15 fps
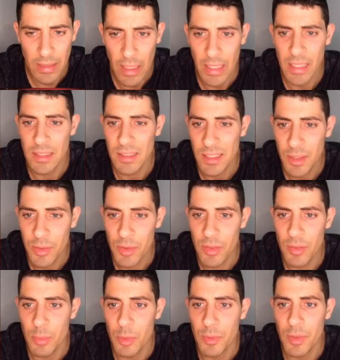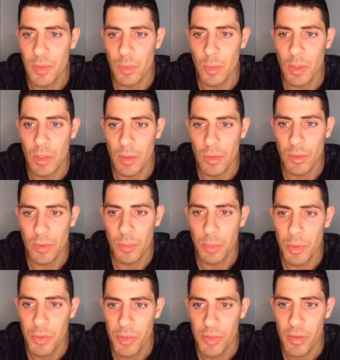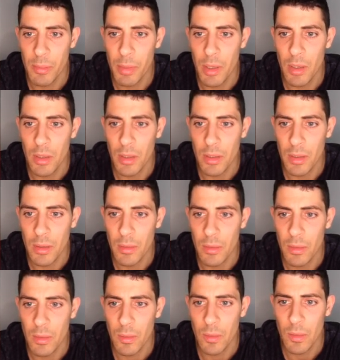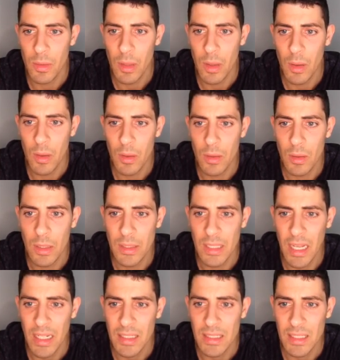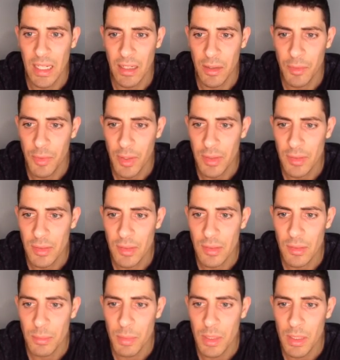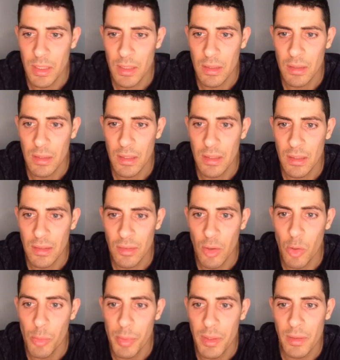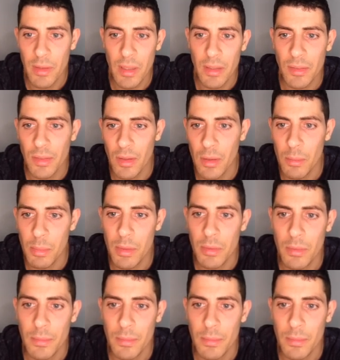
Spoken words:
I considered this move as well. So pushing the pawn, it kind of sacrifices, but it does open things up.